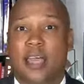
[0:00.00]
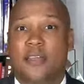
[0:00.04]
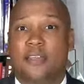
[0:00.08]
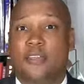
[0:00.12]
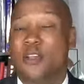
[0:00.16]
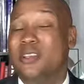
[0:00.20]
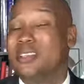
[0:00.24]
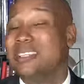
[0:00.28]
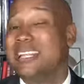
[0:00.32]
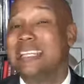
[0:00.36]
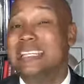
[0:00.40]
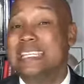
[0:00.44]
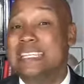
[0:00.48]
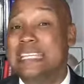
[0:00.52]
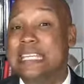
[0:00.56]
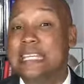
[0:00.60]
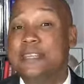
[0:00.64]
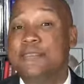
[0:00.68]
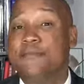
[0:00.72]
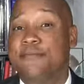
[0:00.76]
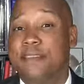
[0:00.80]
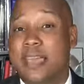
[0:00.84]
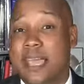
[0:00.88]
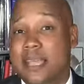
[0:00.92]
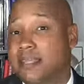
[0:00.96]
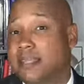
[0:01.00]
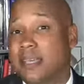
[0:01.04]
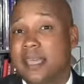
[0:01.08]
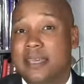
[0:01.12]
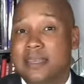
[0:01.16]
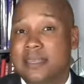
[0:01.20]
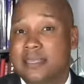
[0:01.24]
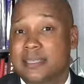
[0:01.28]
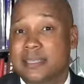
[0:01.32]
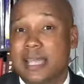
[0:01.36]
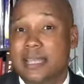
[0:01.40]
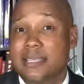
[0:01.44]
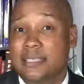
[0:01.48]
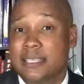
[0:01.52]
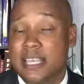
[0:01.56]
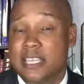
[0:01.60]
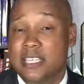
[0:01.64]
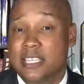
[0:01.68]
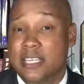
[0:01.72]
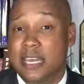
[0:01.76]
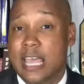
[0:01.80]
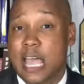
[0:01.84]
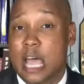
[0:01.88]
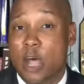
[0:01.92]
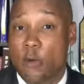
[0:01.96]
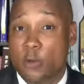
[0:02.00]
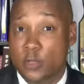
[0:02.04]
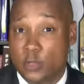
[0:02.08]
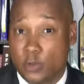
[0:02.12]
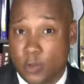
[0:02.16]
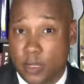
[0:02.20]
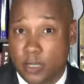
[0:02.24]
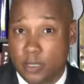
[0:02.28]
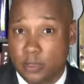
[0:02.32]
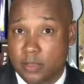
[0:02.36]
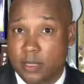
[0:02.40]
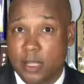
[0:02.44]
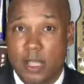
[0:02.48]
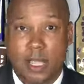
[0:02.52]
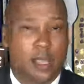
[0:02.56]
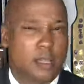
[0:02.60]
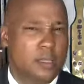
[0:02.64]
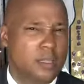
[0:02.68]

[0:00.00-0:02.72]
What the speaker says: there's a defect in the citation, how it was written.